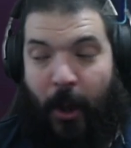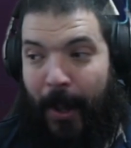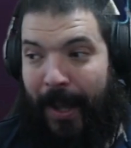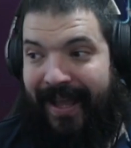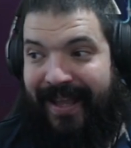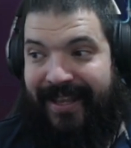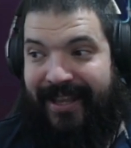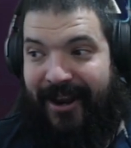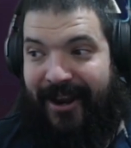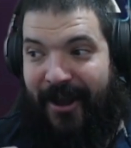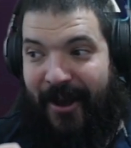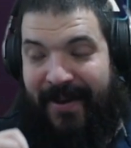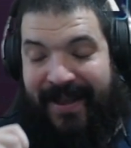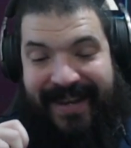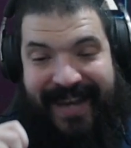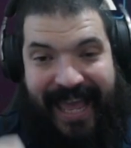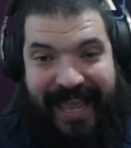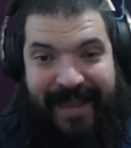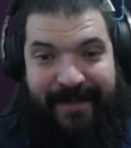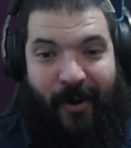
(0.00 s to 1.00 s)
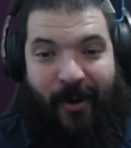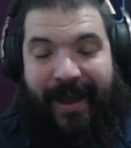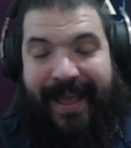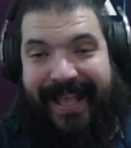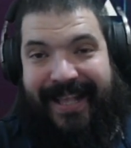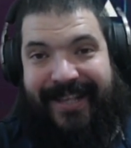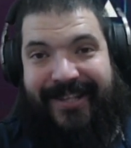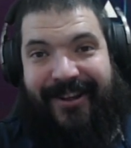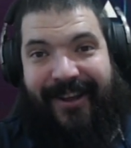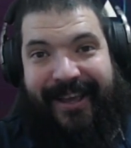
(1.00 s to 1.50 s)
You know, Namor
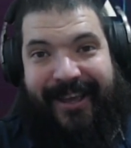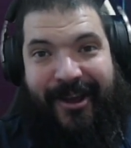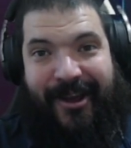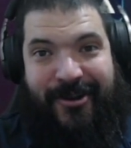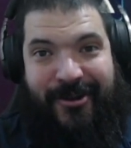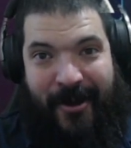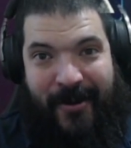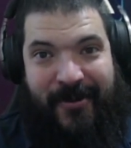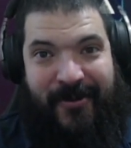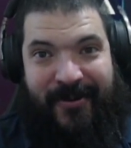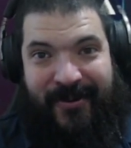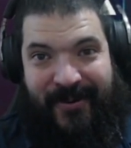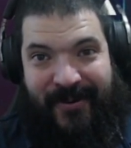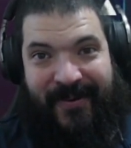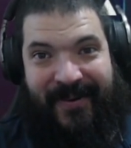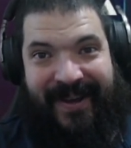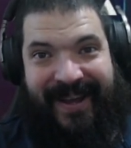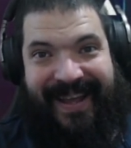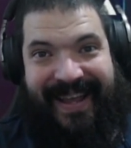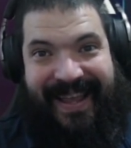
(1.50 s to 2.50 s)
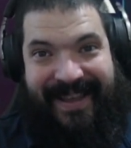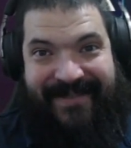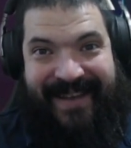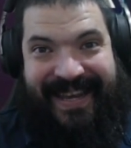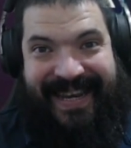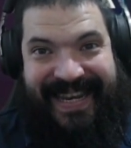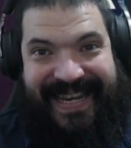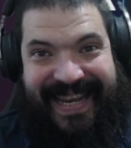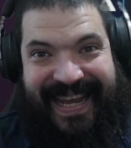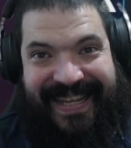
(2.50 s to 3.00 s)
hits like a noodle. He
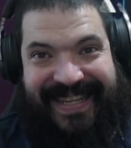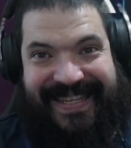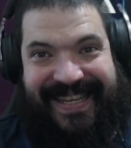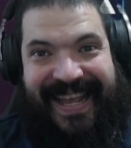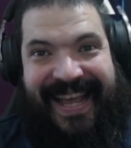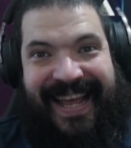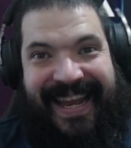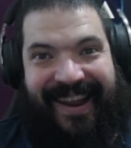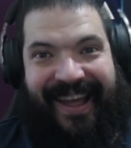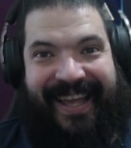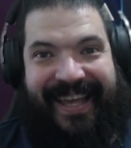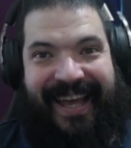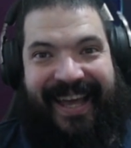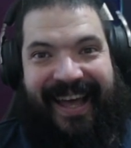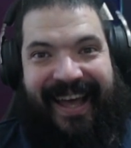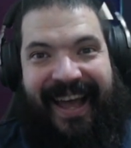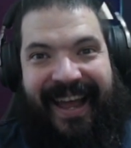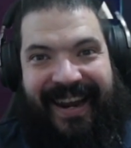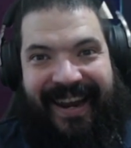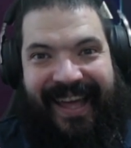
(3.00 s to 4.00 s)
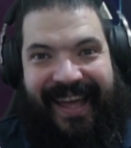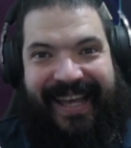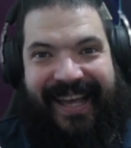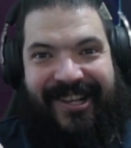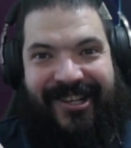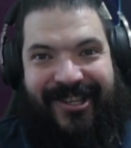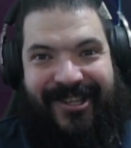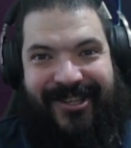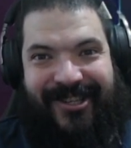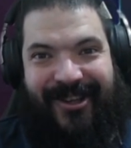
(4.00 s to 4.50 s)
really does, like a
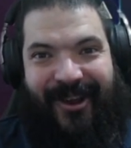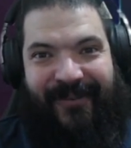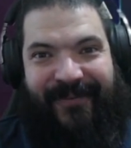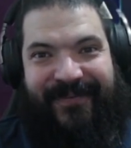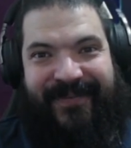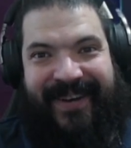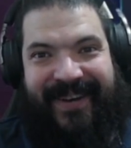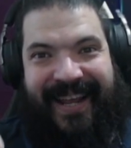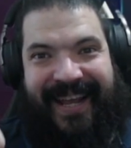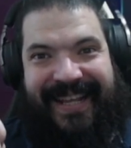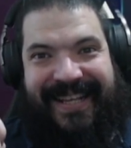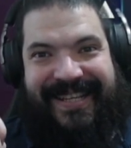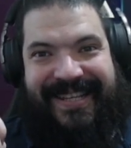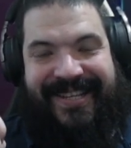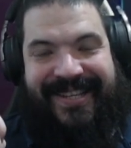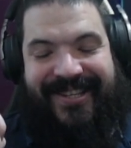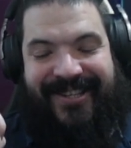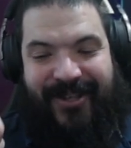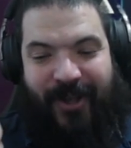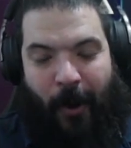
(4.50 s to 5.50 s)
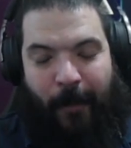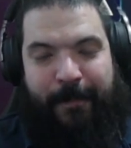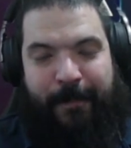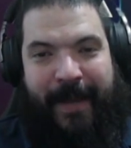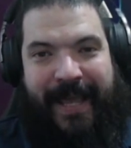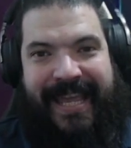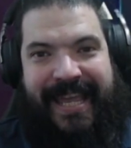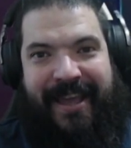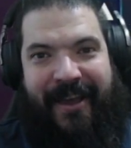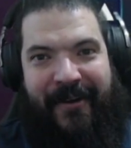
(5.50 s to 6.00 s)
soft,
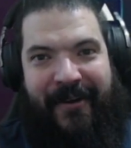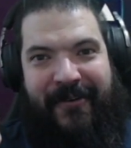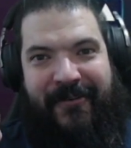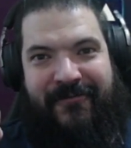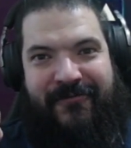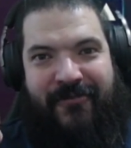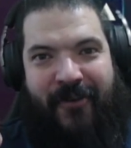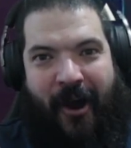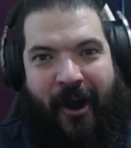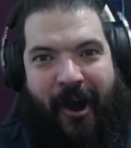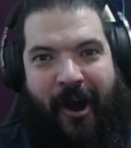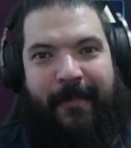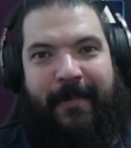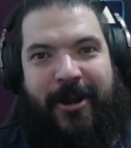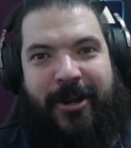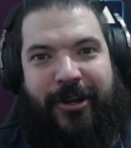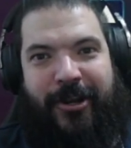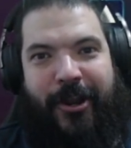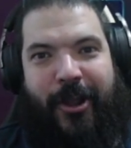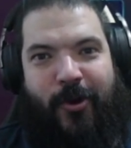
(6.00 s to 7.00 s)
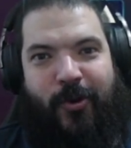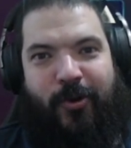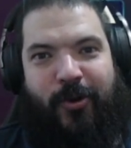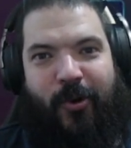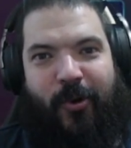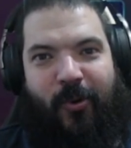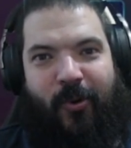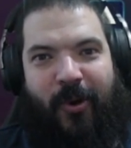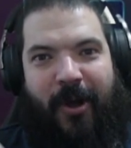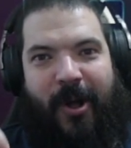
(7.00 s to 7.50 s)
soppy ramen
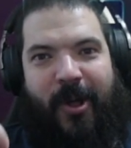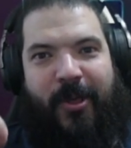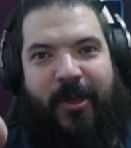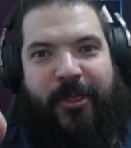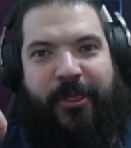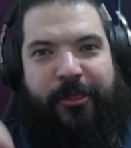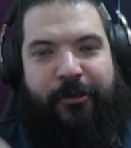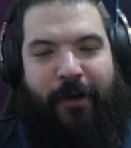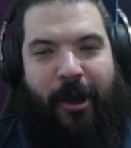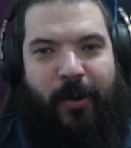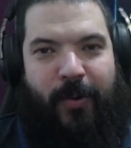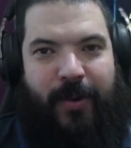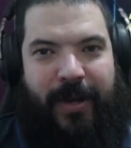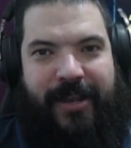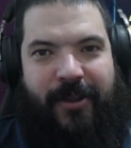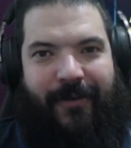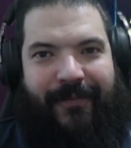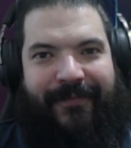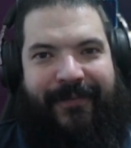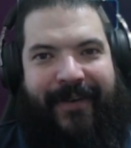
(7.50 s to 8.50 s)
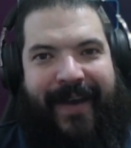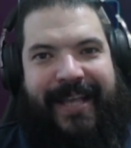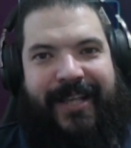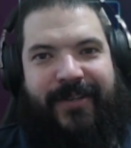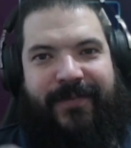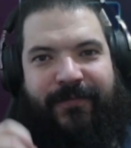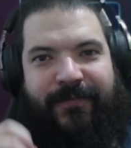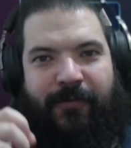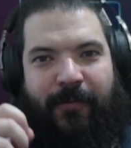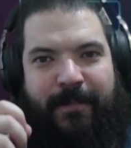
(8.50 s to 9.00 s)
noodle thrown in your
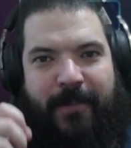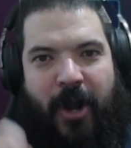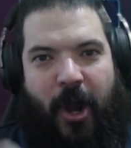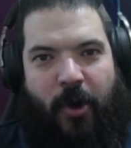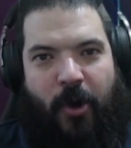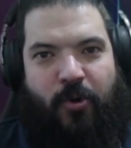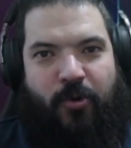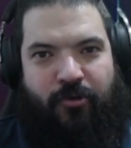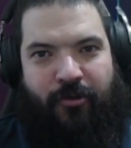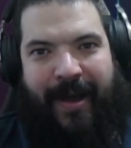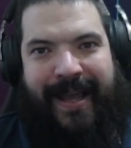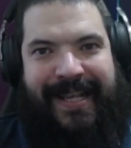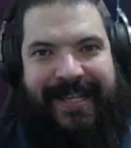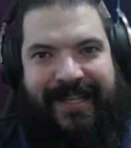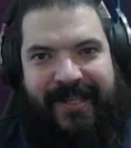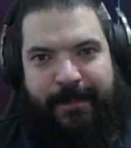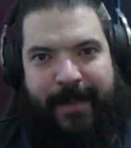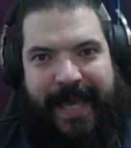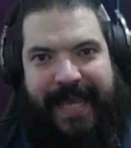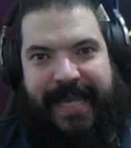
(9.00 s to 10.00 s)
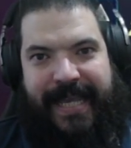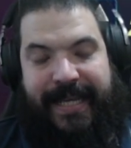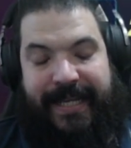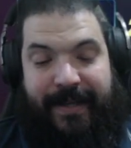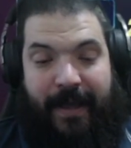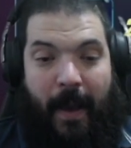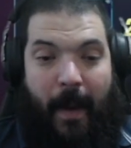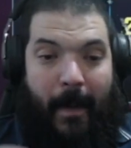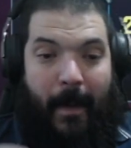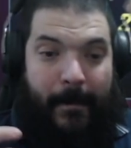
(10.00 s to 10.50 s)
face from no great speed.
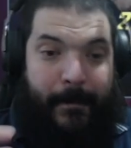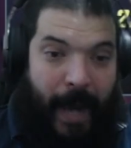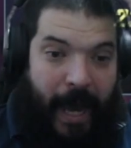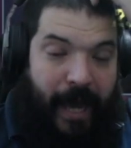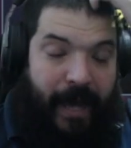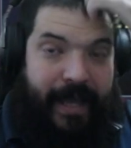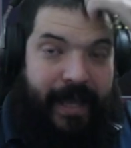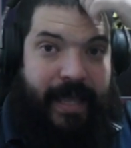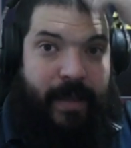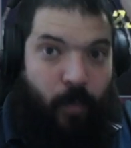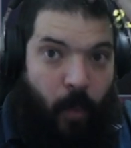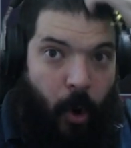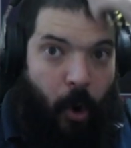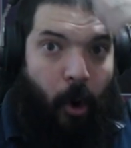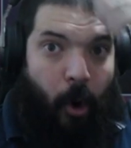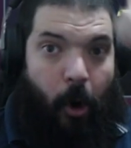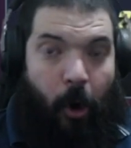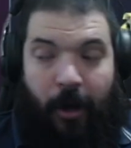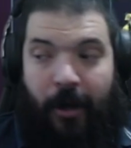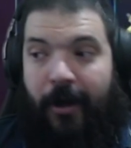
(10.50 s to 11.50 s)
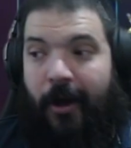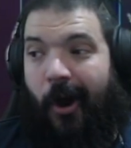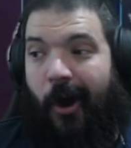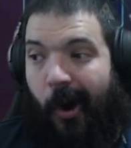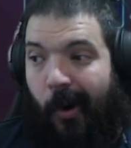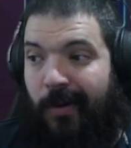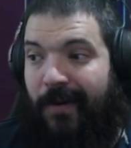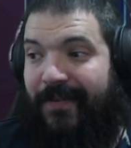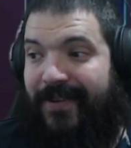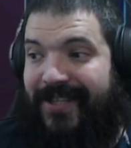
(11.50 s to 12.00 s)
But in war,
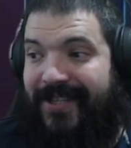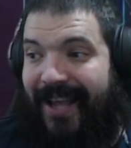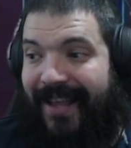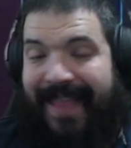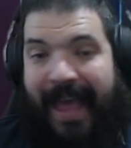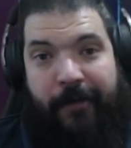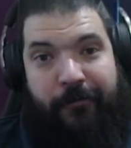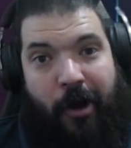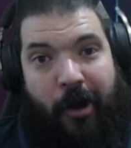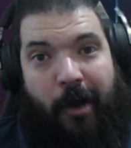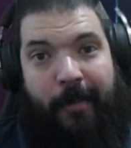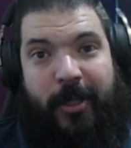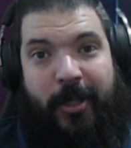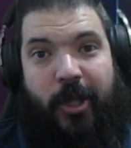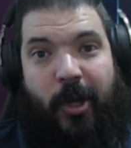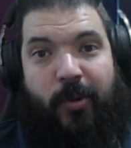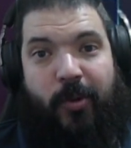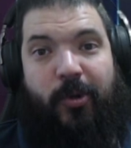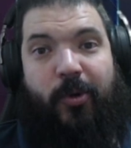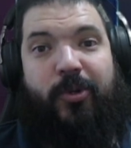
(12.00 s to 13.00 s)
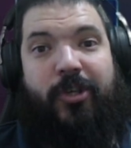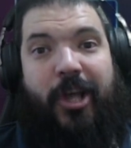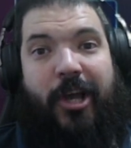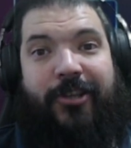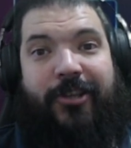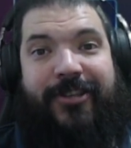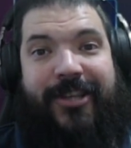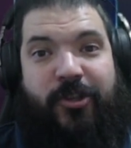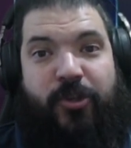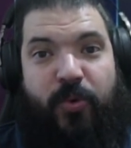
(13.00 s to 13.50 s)
all of a sudden that ramen noodle
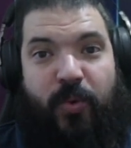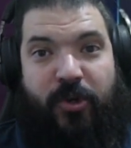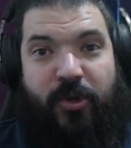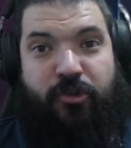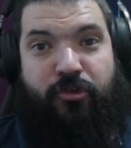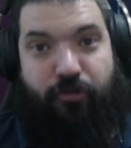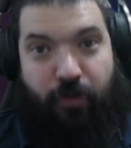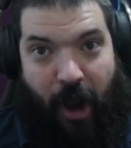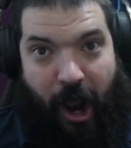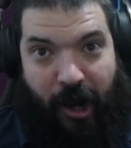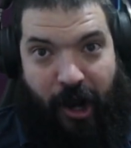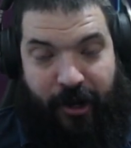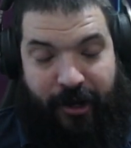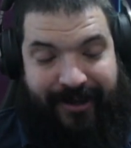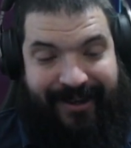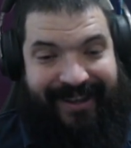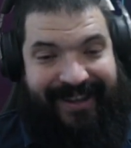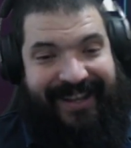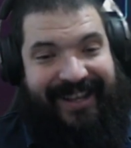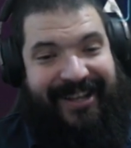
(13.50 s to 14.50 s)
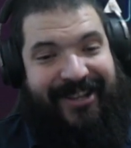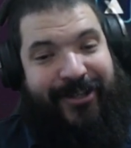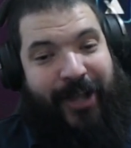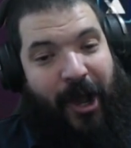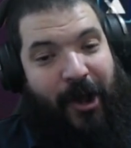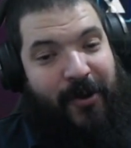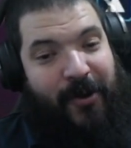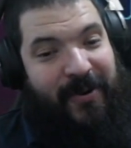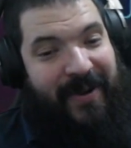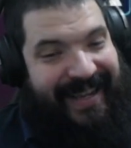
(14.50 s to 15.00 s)
turns into a truck. So